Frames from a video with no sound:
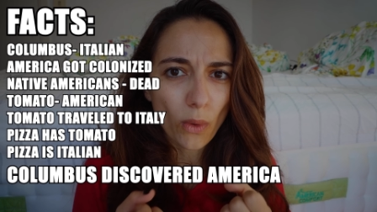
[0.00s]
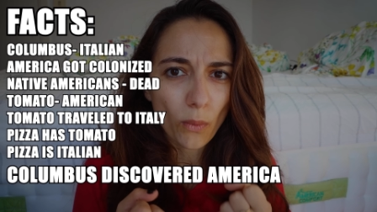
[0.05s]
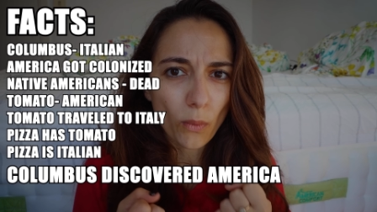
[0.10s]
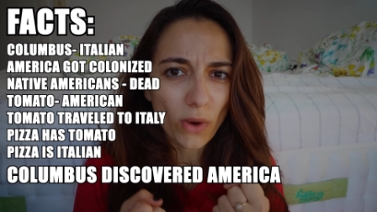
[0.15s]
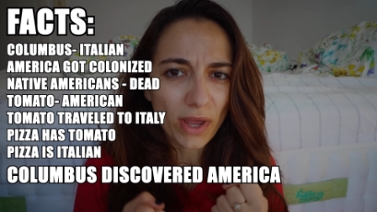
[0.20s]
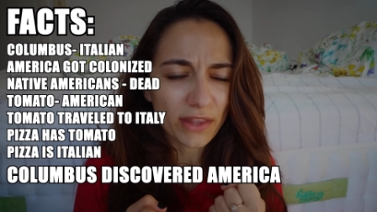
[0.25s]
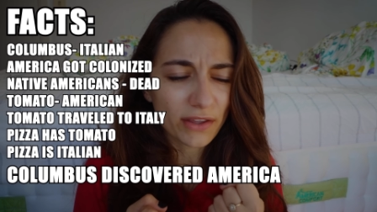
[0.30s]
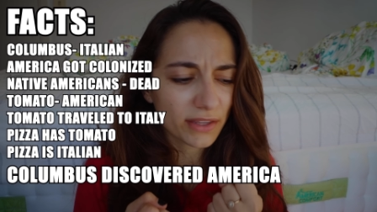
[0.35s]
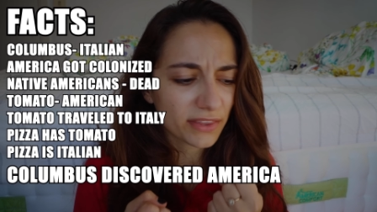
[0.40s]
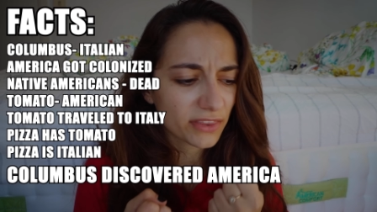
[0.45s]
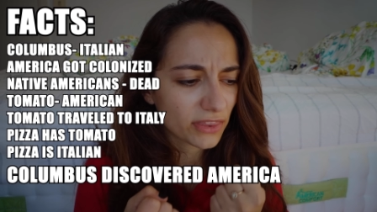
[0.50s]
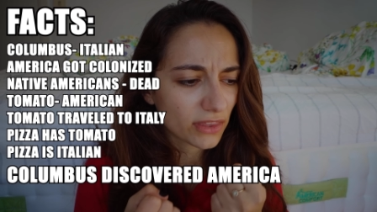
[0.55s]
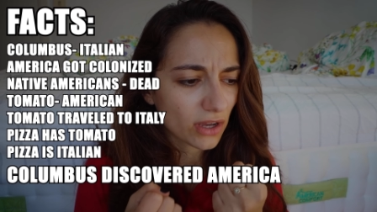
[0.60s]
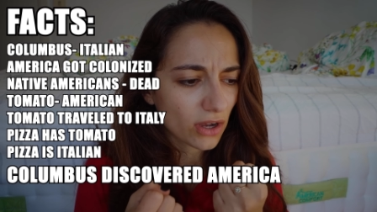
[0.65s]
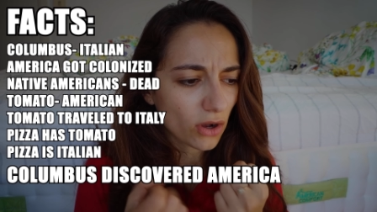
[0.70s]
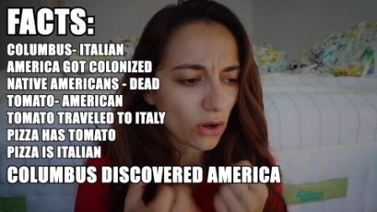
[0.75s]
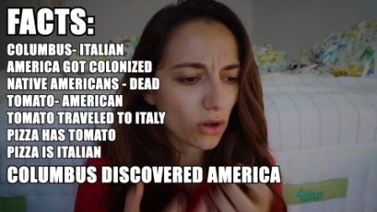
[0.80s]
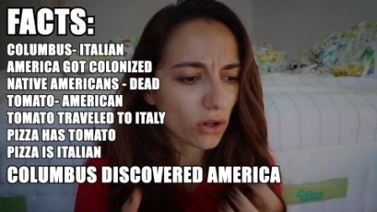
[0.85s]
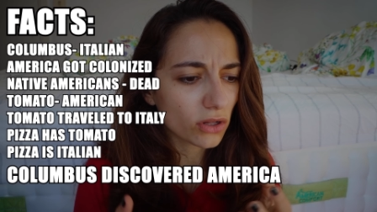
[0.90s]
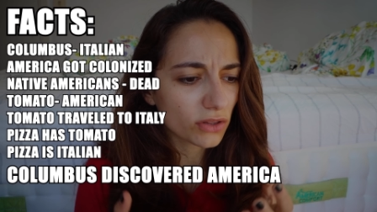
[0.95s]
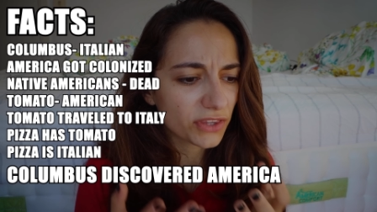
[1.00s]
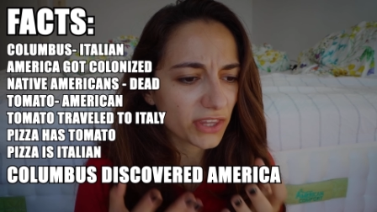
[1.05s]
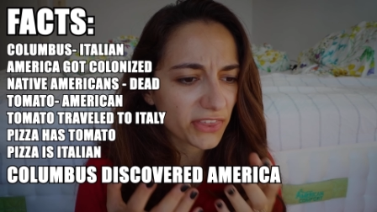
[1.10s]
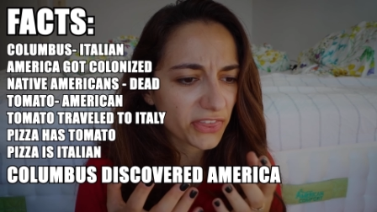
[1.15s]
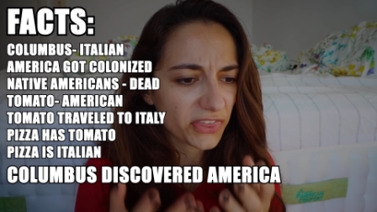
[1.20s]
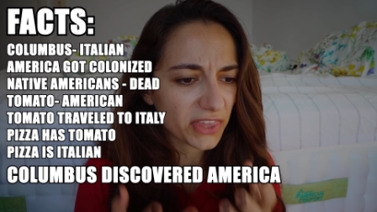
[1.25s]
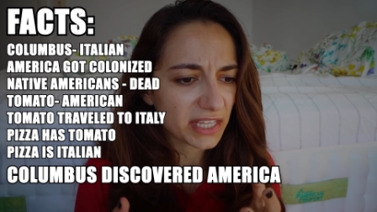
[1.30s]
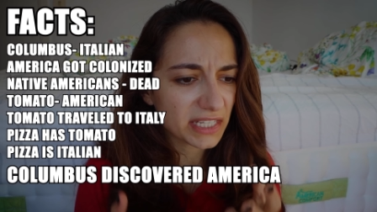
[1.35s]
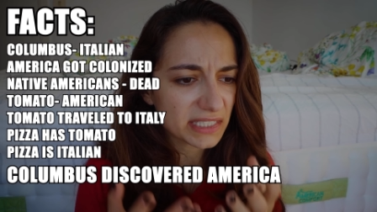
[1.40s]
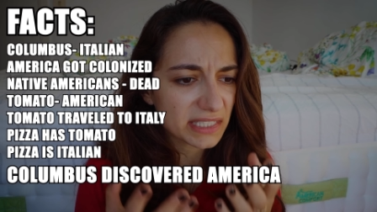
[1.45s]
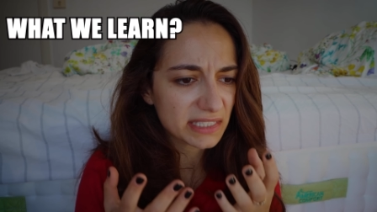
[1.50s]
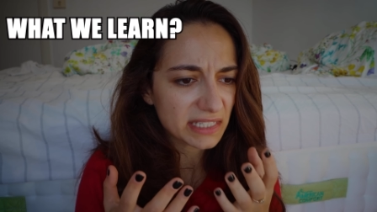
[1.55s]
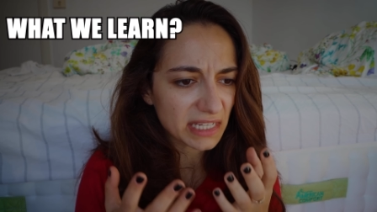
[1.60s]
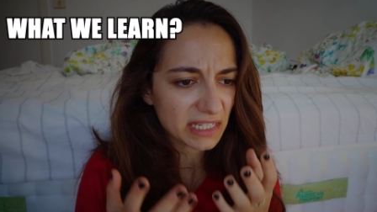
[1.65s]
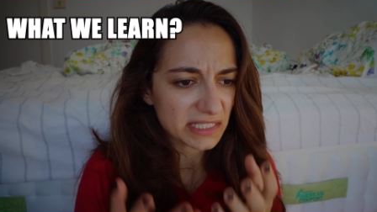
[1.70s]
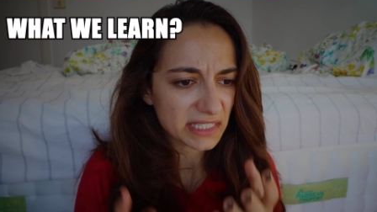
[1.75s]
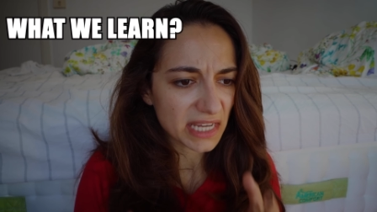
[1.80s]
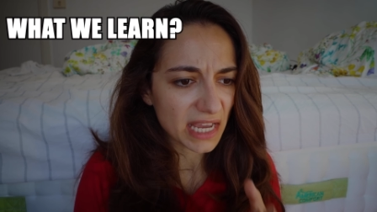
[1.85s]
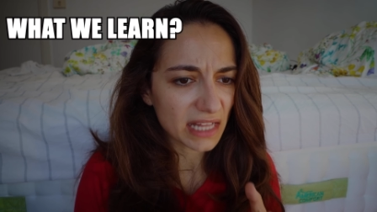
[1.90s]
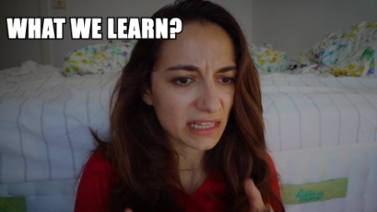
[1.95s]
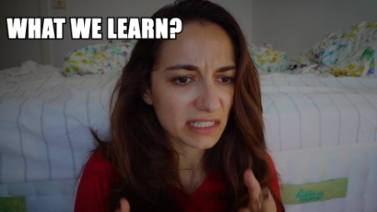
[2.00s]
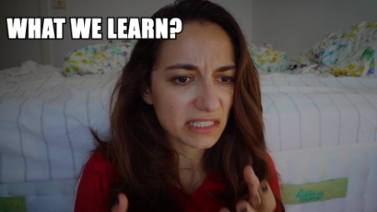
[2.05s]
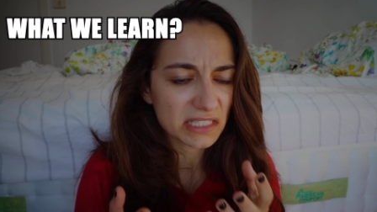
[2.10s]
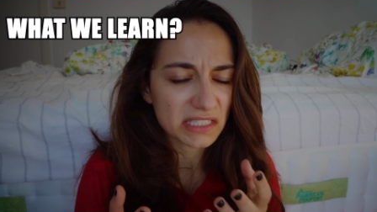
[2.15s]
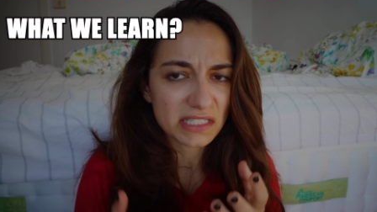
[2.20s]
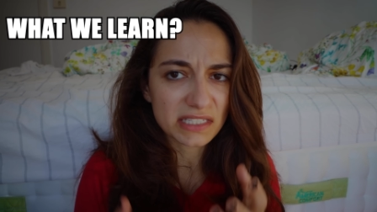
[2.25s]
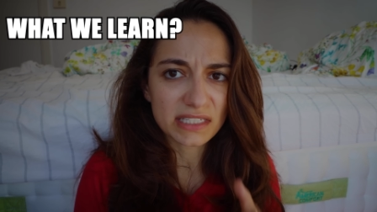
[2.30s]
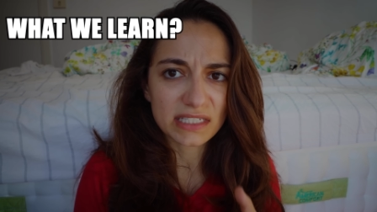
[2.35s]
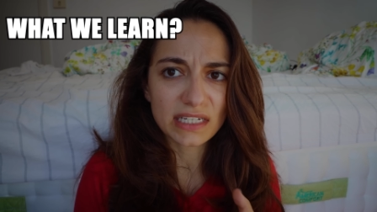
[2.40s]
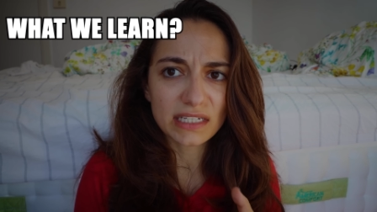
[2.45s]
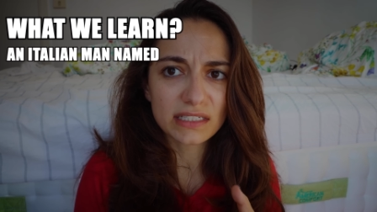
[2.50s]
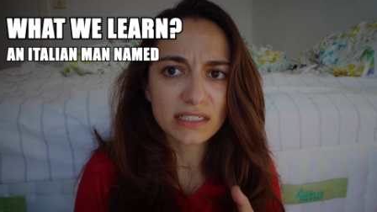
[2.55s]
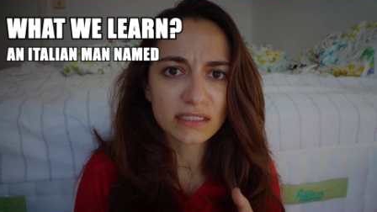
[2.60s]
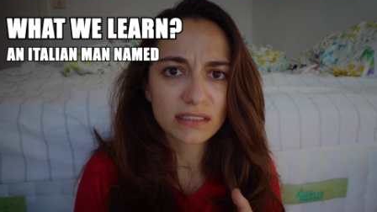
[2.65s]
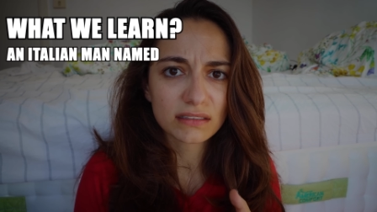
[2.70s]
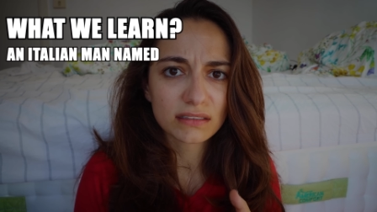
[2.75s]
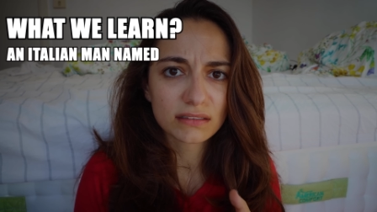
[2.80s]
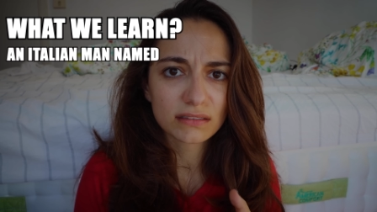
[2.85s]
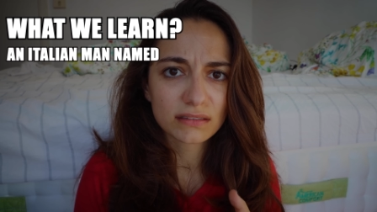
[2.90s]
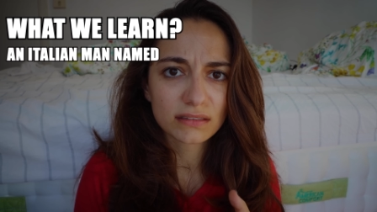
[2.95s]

with all the things the Italians did